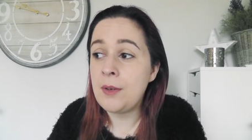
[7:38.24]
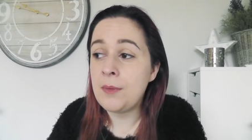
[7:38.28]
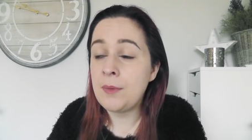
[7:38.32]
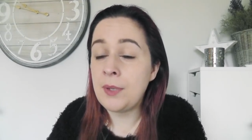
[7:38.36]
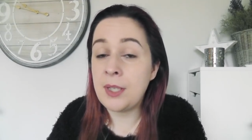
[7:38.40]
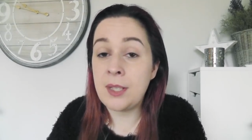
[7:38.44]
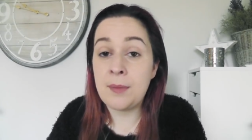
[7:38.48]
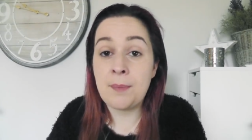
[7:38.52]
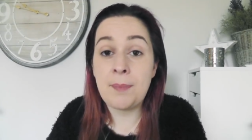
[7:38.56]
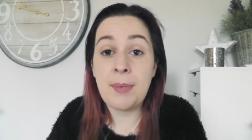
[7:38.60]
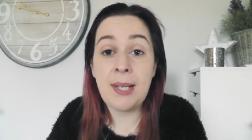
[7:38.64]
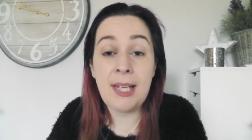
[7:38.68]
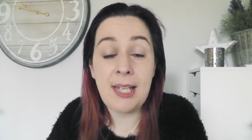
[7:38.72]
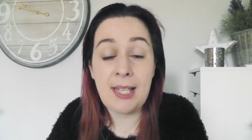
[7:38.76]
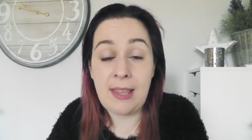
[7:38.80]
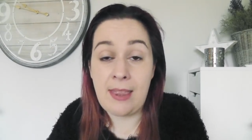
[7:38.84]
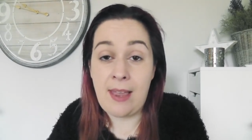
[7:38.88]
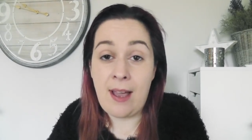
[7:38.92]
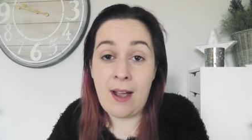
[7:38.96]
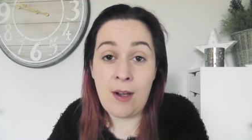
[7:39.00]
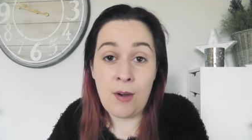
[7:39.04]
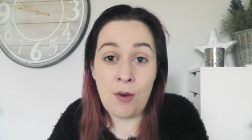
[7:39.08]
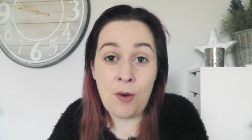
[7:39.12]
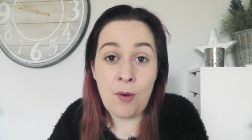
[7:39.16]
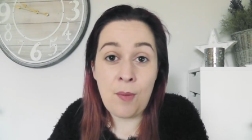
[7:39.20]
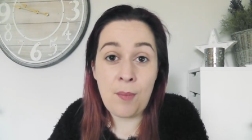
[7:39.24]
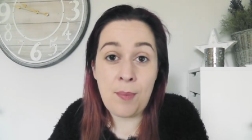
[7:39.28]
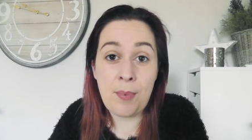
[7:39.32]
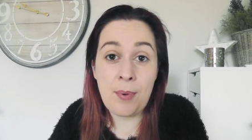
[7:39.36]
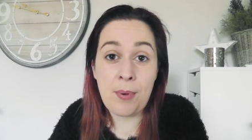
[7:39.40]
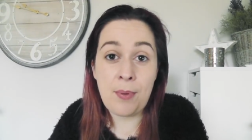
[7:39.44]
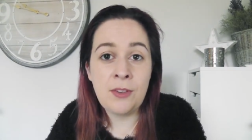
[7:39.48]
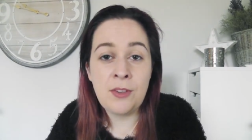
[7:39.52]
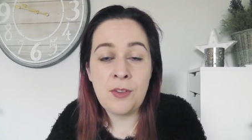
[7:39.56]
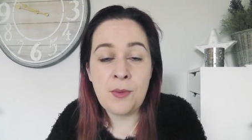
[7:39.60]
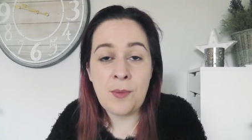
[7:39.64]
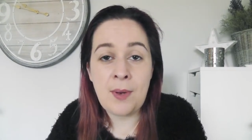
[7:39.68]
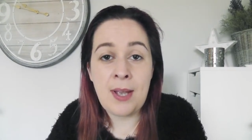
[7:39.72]
we can pick that up
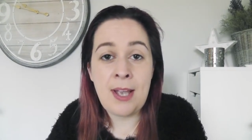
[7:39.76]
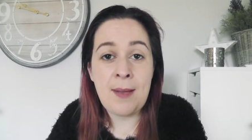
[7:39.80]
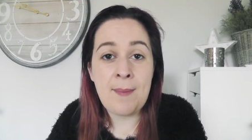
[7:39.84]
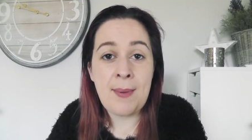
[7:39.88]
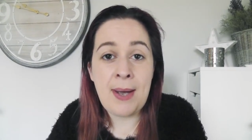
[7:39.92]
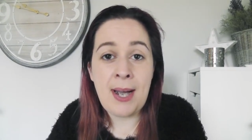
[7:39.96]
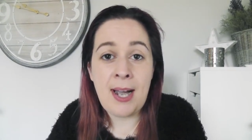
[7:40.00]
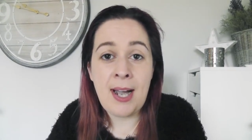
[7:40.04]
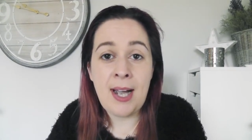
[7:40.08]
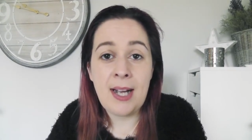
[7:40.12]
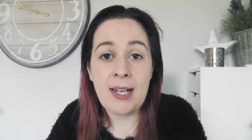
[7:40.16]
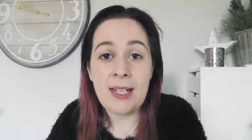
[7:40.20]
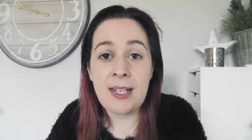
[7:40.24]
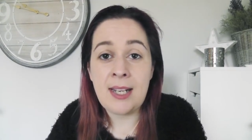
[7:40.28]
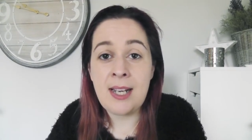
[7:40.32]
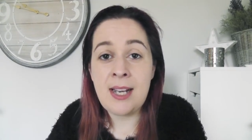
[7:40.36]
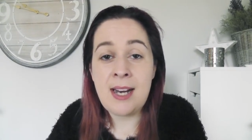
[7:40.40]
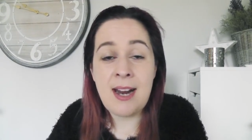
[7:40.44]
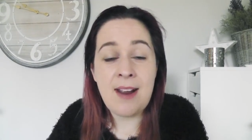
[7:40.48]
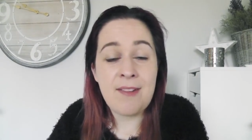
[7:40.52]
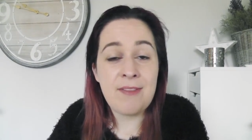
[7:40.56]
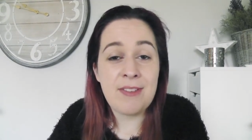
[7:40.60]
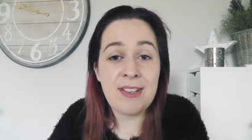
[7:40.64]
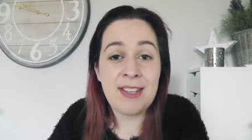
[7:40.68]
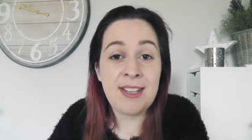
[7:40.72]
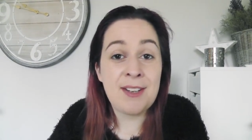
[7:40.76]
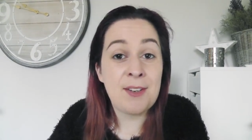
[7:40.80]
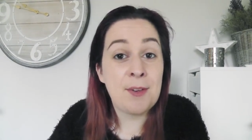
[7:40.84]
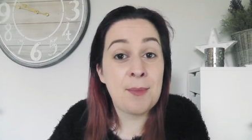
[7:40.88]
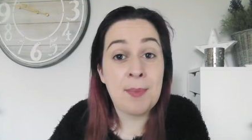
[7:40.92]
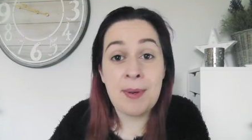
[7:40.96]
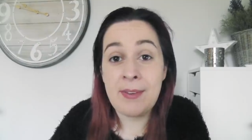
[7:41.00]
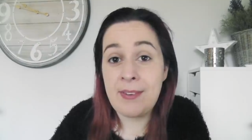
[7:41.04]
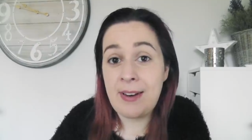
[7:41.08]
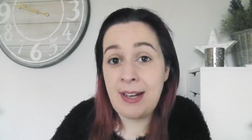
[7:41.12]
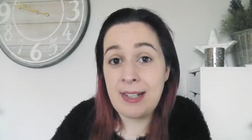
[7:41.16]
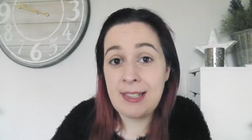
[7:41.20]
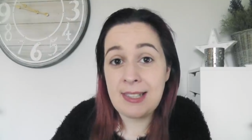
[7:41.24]
on the way back and everything will
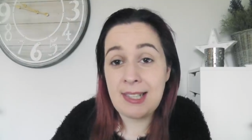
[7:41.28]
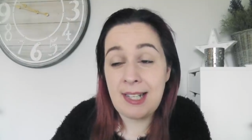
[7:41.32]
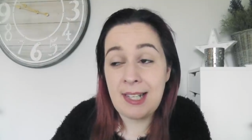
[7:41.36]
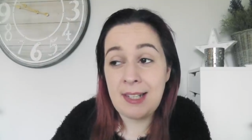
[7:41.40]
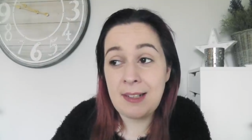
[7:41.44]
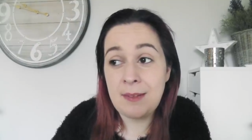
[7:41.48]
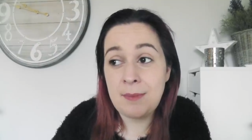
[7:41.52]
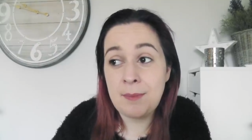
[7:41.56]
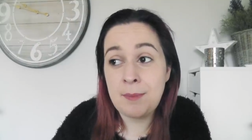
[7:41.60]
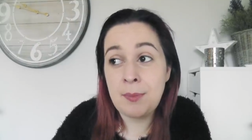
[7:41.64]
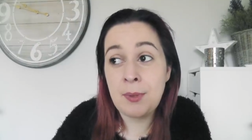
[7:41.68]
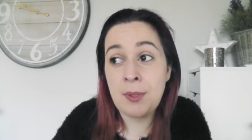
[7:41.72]
be ready.